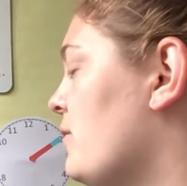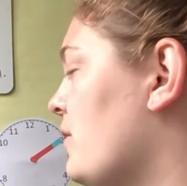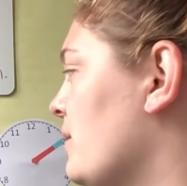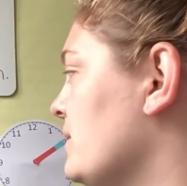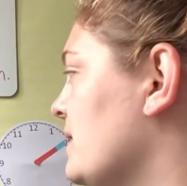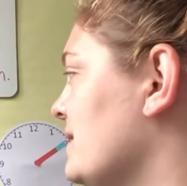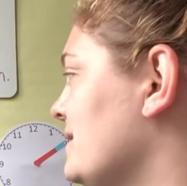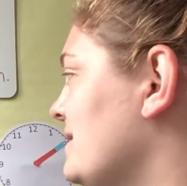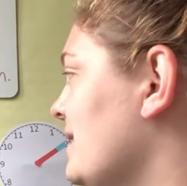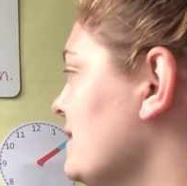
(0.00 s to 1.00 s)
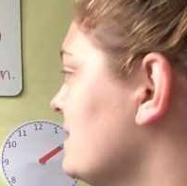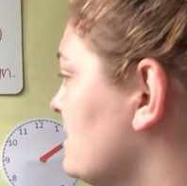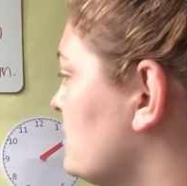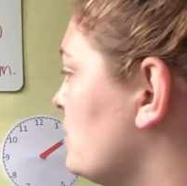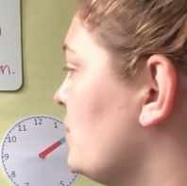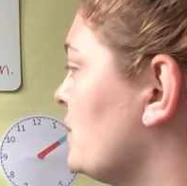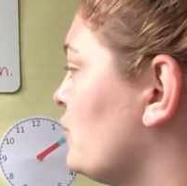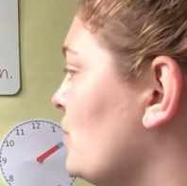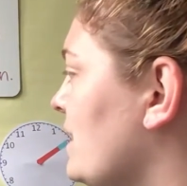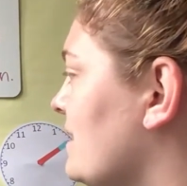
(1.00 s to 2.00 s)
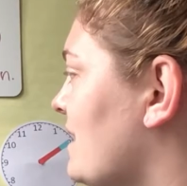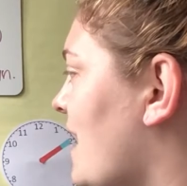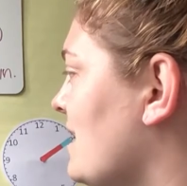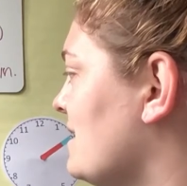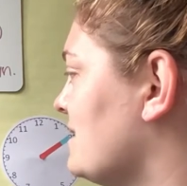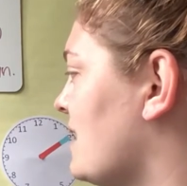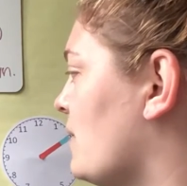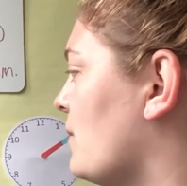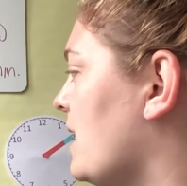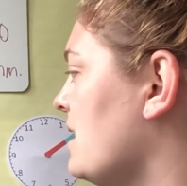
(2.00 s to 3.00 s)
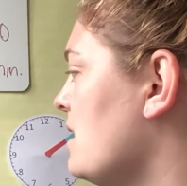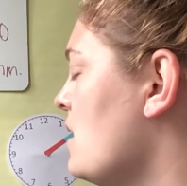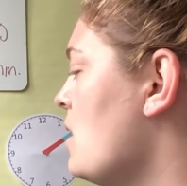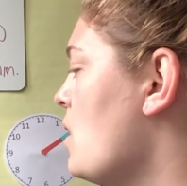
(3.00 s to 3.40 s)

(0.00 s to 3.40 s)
From the 6 to between the 9 and the 10. Ready?